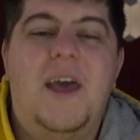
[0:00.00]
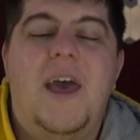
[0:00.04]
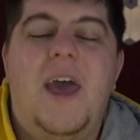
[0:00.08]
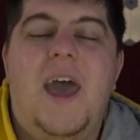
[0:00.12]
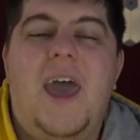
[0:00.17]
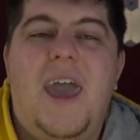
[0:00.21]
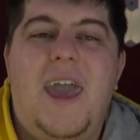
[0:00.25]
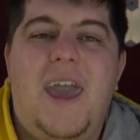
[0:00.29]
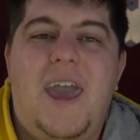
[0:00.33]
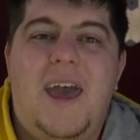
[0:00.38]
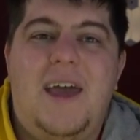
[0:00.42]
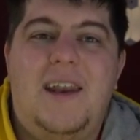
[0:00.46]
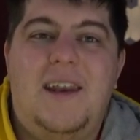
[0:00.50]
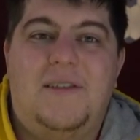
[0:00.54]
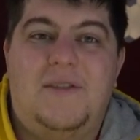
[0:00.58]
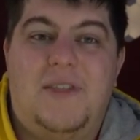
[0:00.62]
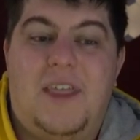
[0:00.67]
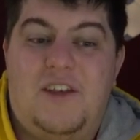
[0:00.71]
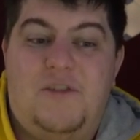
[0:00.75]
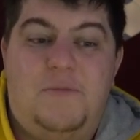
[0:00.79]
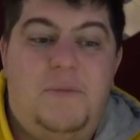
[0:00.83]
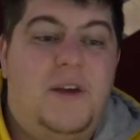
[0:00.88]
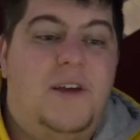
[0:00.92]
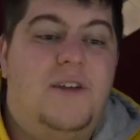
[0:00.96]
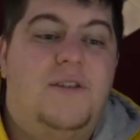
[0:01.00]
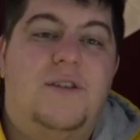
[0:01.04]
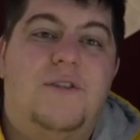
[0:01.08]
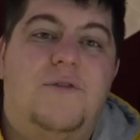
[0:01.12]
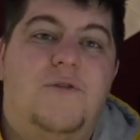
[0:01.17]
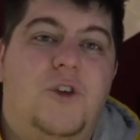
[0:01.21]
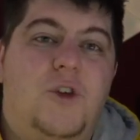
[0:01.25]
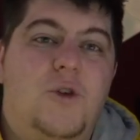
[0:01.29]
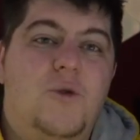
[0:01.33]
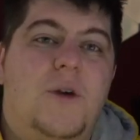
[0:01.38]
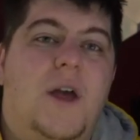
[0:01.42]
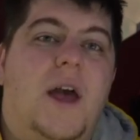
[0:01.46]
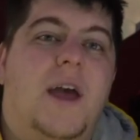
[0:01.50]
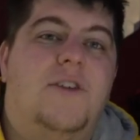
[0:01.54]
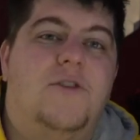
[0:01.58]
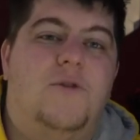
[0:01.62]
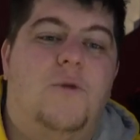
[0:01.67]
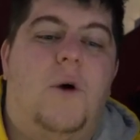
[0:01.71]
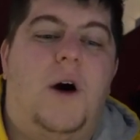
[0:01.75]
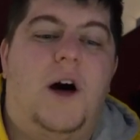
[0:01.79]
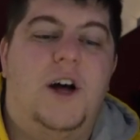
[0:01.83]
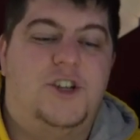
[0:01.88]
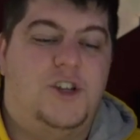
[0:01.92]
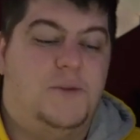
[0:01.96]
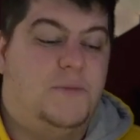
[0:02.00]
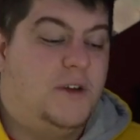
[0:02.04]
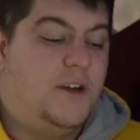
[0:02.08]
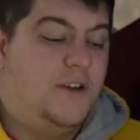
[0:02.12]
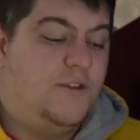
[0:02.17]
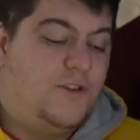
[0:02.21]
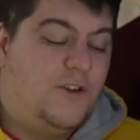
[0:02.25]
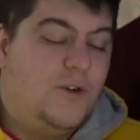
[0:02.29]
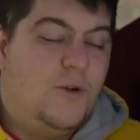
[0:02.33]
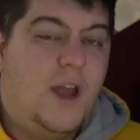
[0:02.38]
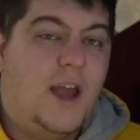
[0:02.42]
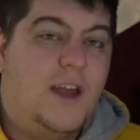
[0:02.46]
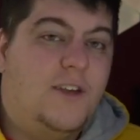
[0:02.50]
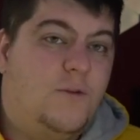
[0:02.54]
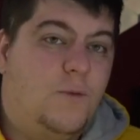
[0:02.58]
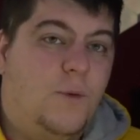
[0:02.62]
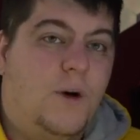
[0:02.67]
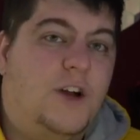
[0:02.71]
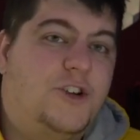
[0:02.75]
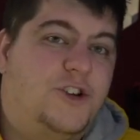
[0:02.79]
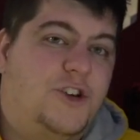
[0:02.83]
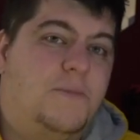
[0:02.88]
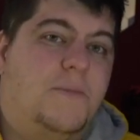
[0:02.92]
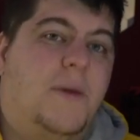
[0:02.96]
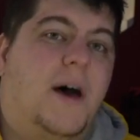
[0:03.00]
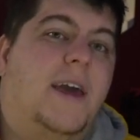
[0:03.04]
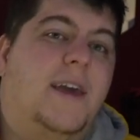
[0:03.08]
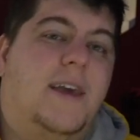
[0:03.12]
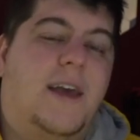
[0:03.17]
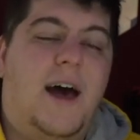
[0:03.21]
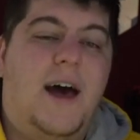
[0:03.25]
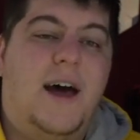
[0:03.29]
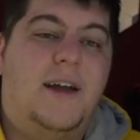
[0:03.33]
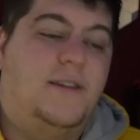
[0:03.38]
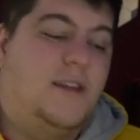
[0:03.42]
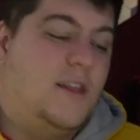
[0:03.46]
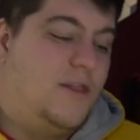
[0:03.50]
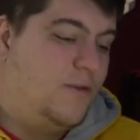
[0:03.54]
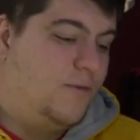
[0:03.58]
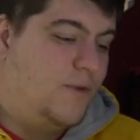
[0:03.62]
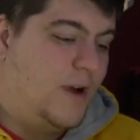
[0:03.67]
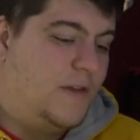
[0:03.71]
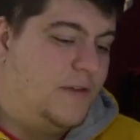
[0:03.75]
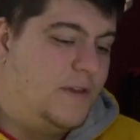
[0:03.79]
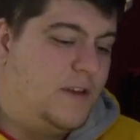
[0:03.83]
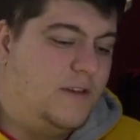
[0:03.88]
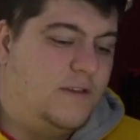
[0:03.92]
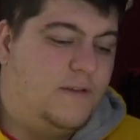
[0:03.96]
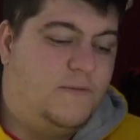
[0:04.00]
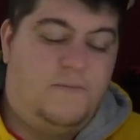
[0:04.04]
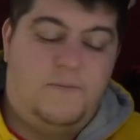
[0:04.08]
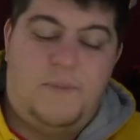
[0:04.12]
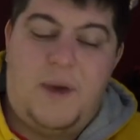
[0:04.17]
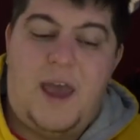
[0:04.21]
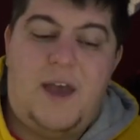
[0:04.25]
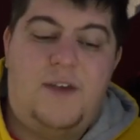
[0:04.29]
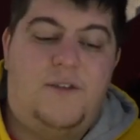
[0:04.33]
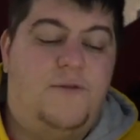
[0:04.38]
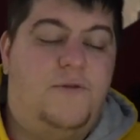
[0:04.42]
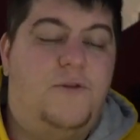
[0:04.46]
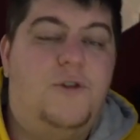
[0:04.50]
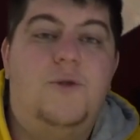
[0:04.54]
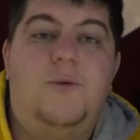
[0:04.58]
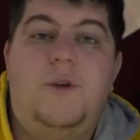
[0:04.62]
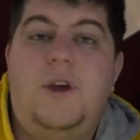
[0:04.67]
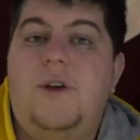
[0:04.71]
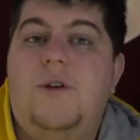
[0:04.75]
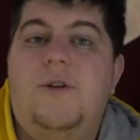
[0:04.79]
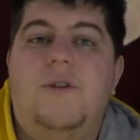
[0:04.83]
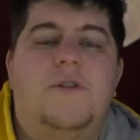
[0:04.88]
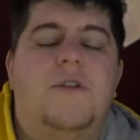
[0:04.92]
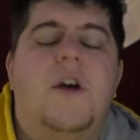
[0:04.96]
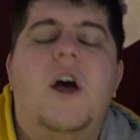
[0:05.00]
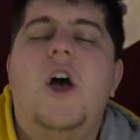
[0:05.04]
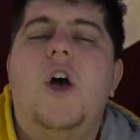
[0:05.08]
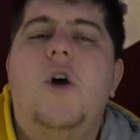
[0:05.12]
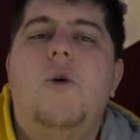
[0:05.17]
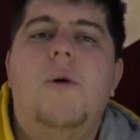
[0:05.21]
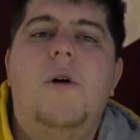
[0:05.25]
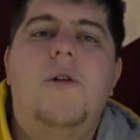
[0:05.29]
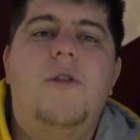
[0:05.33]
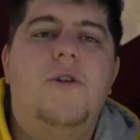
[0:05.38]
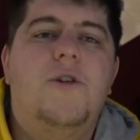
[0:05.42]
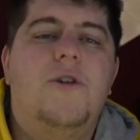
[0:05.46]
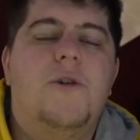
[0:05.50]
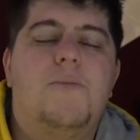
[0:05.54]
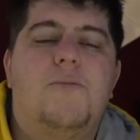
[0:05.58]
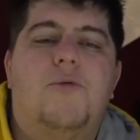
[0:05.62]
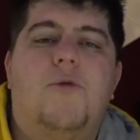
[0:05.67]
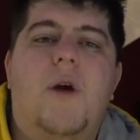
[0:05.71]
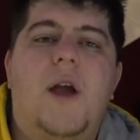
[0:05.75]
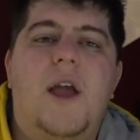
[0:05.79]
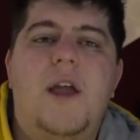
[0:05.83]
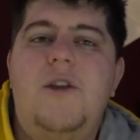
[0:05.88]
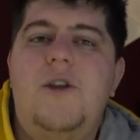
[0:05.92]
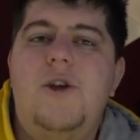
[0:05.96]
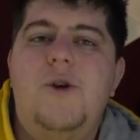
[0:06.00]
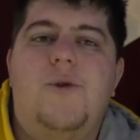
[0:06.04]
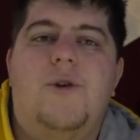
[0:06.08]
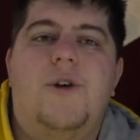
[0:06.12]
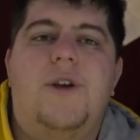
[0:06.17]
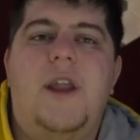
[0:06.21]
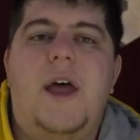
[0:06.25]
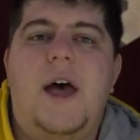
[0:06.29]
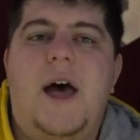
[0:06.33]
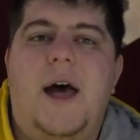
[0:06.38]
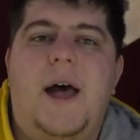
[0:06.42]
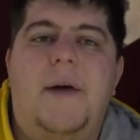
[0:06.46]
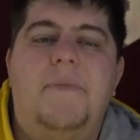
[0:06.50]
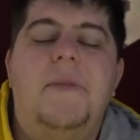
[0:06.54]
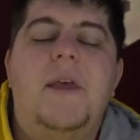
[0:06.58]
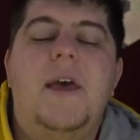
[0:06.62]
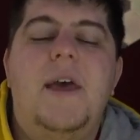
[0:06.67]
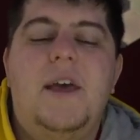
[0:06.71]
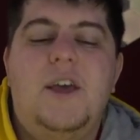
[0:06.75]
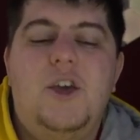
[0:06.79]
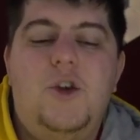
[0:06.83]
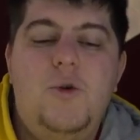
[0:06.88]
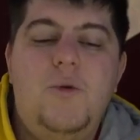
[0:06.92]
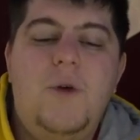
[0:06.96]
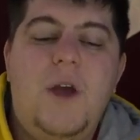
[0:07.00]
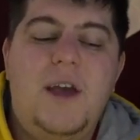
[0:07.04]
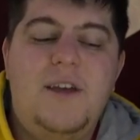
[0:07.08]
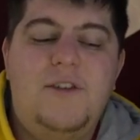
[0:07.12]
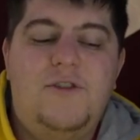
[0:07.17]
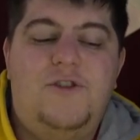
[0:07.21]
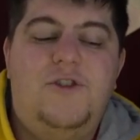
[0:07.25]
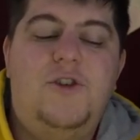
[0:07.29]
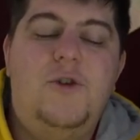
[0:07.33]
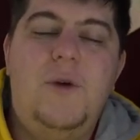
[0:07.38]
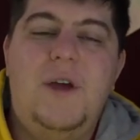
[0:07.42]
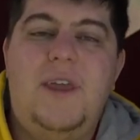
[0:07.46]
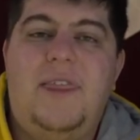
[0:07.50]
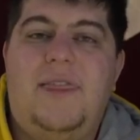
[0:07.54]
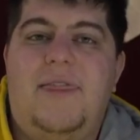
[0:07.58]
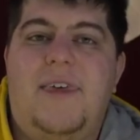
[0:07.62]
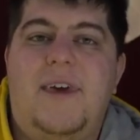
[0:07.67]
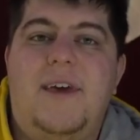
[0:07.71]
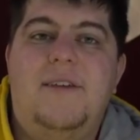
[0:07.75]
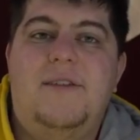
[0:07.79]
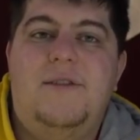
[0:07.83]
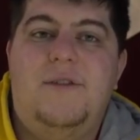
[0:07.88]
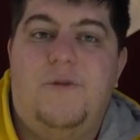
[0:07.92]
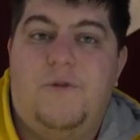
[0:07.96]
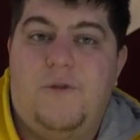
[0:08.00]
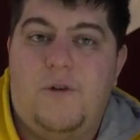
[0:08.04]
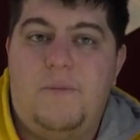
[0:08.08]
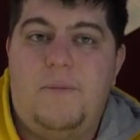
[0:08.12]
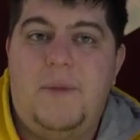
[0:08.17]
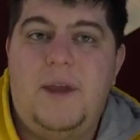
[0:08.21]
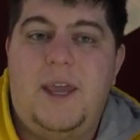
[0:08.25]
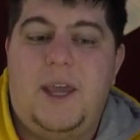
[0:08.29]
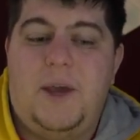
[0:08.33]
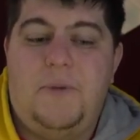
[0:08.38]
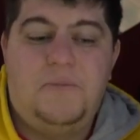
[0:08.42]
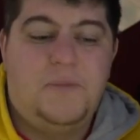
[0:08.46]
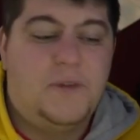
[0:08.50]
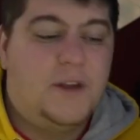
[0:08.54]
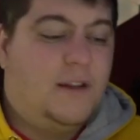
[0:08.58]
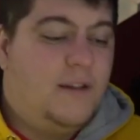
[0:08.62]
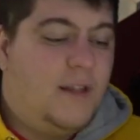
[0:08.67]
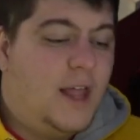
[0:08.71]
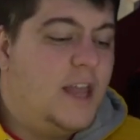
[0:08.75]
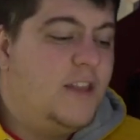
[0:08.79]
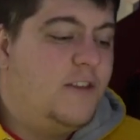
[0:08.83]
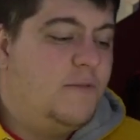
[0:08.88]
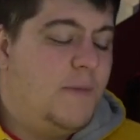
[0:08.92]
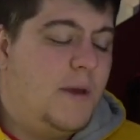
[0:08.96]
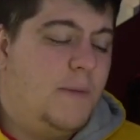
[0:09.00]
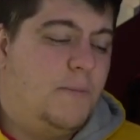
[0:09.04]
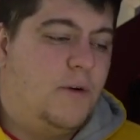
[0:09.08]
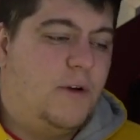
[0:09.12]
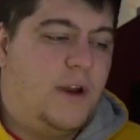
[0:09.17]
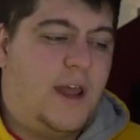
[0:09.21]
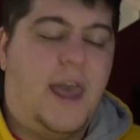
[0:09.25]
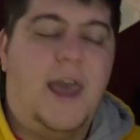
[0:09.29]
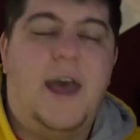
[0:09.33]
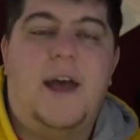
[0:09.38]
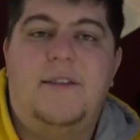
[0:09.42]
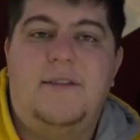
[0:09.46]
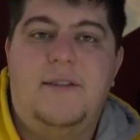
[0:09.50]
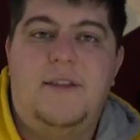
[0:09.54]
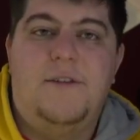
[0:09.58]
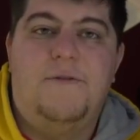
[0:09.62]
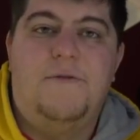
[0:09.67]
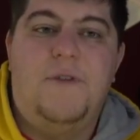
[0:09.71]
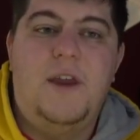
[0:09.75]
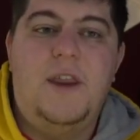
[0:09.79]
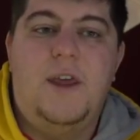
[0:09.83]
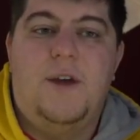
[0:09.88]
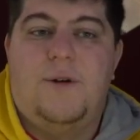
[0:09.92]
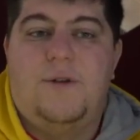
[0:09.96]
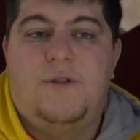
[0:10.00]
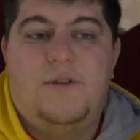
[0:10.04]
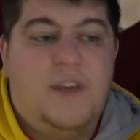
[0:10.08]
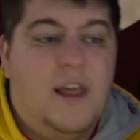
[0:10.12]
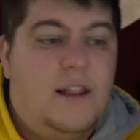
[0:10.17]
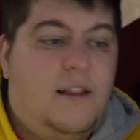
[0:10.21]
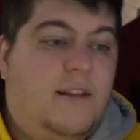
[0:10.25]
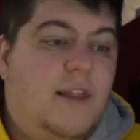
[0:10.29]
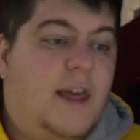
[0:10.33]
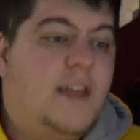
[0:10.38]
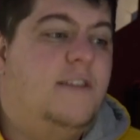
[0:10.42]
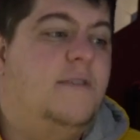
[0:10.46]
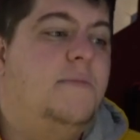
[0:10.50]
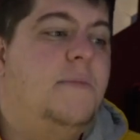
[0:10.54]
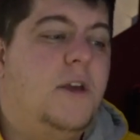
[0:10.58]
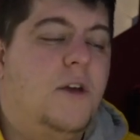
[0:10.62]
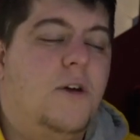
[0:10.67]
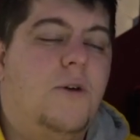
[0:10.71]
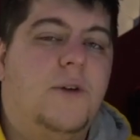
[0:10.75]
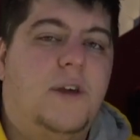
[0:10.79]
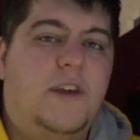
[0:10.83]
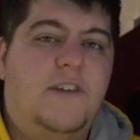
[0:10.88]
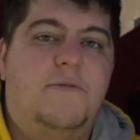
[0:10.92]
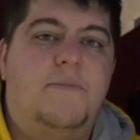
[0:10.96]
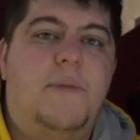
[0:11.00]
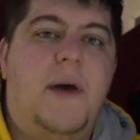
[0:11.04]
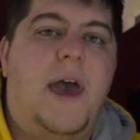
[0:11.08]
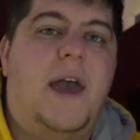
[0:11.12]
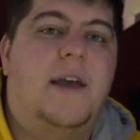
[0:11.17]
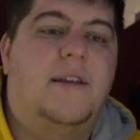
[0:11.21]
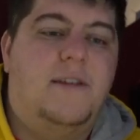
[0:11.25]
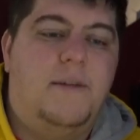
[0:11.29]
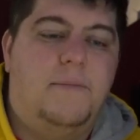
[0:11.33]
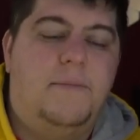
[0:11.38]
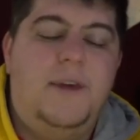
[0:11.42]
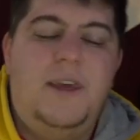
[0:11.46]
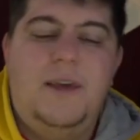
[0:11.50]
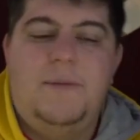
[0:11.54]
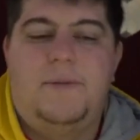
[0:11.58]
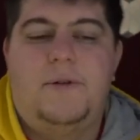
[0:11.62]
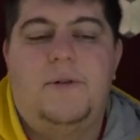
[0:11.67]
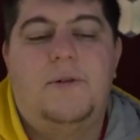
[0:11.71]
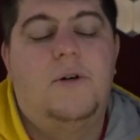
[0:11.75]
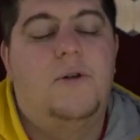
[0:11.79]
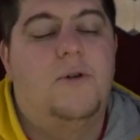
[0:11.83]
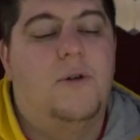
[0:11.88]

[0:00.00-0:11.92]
And that's because of you guys watching, because you guys watching my content throughout this past few years, whether you're brand new or not, you guys doing this for me lets me put ads in the videos. That lets me go give back to people.